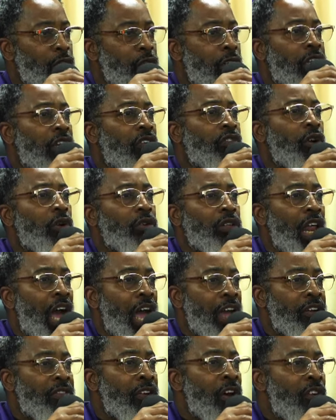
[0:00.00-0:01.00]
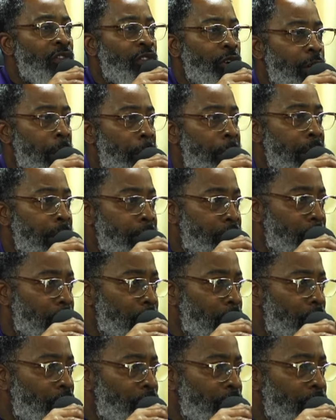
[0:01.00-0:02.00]
you to give your life for your people.
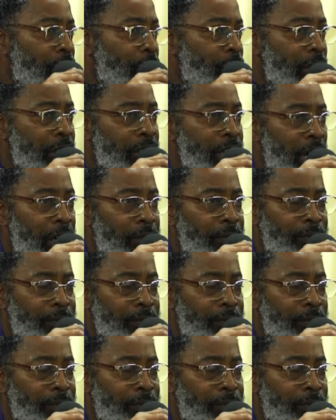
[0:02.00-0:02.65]
Read that.